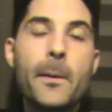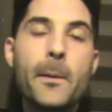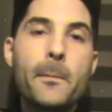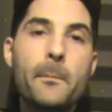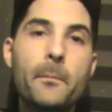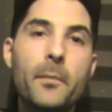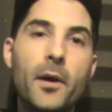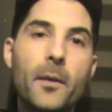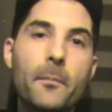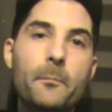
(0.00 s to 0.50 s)

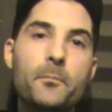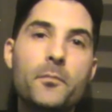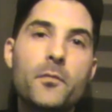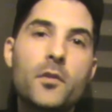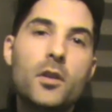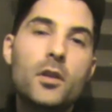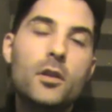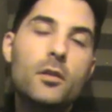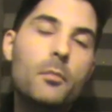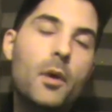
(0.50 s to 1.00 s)
But
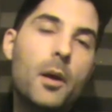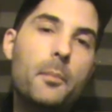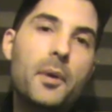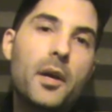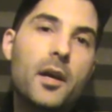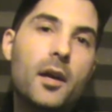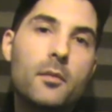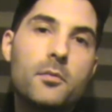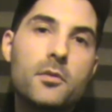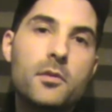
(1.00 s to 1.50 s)
you might
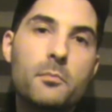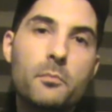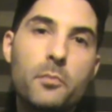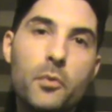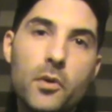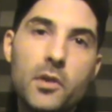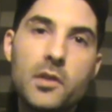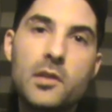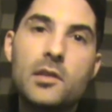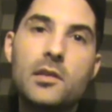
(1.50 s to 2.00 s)
pick up some
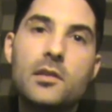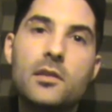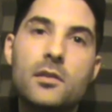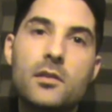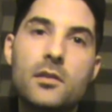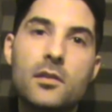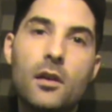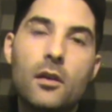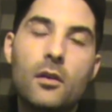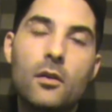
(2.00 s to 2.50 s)
pointers.
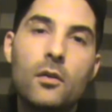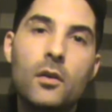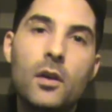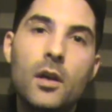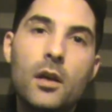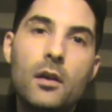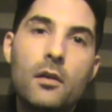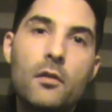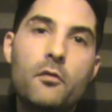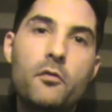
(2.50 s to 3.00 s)
So
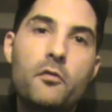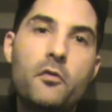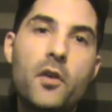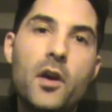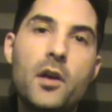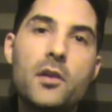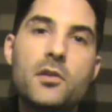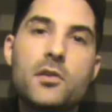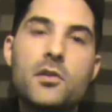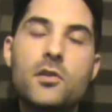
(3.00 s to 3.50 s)

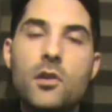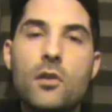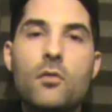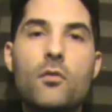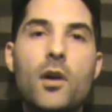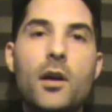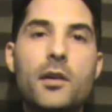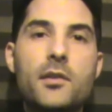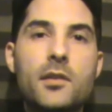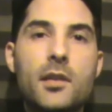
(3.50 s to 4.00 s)
first,
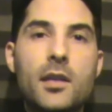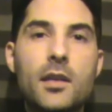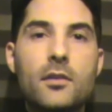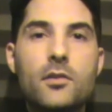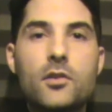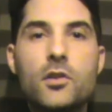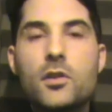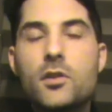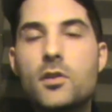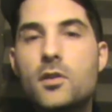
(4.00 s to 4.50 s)
songwriting,
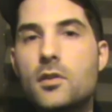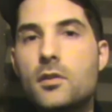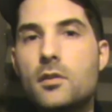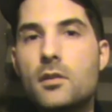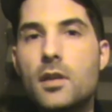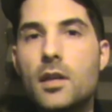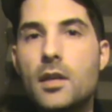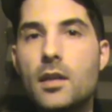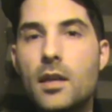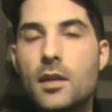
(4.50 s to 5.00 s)

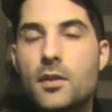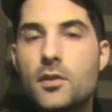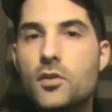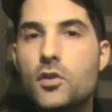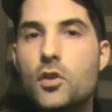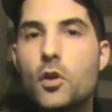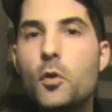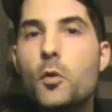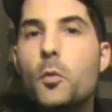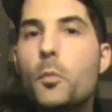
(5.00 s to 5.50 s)
it's
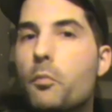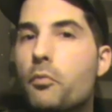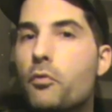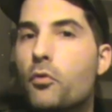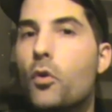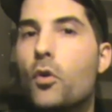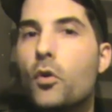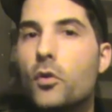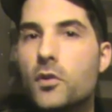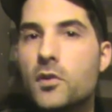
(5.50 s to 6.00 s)
too
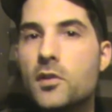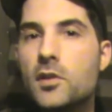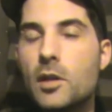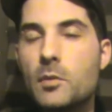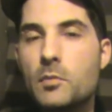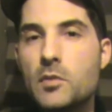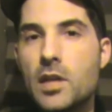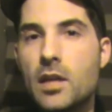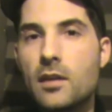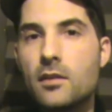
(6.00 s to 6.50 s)
broad a
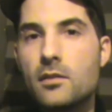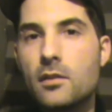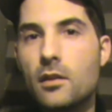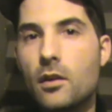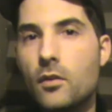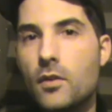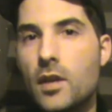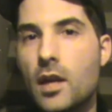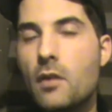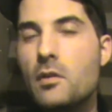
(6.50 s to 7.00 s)
subject.
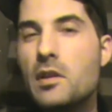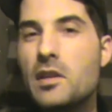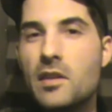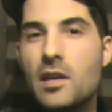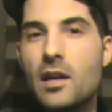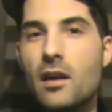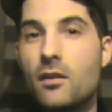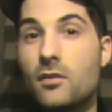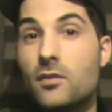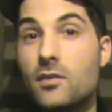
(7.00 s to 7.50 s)
So the only
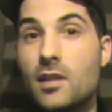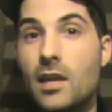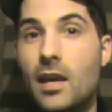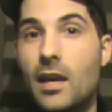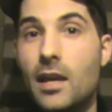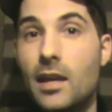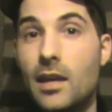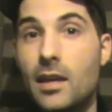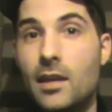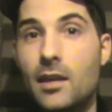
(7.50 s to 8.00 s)
thing I'd
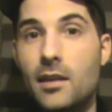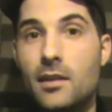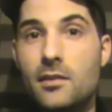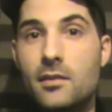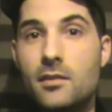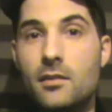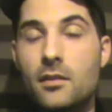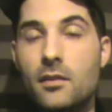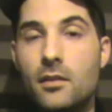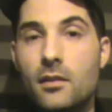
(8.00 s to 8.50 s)
say
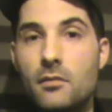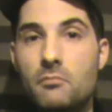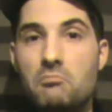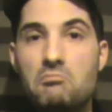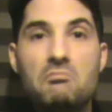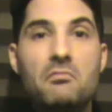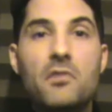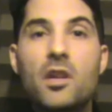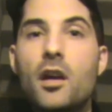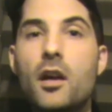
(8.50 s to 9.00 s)
is
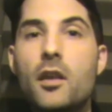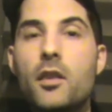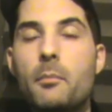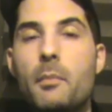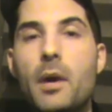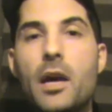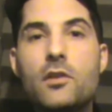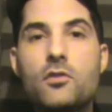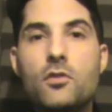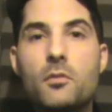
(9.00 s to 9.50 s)
learn the
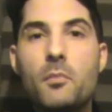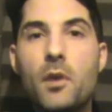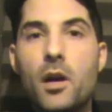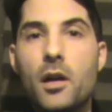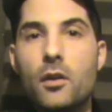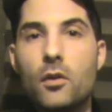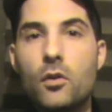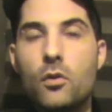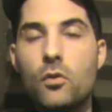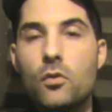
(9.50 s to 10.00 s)
major and
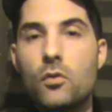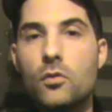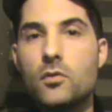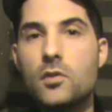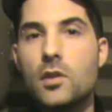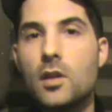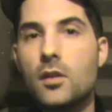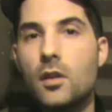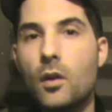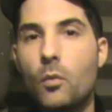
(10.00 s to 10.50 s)
minor
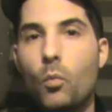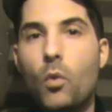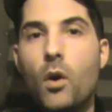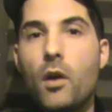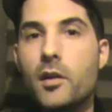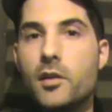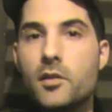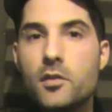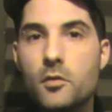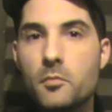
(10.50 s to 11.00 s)
chords and don't
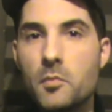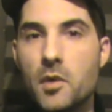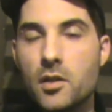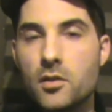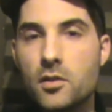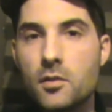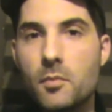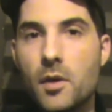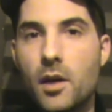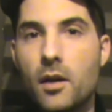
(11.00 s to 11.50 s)
worry too
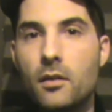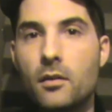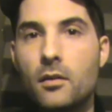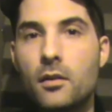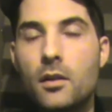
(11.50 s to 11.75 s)
much about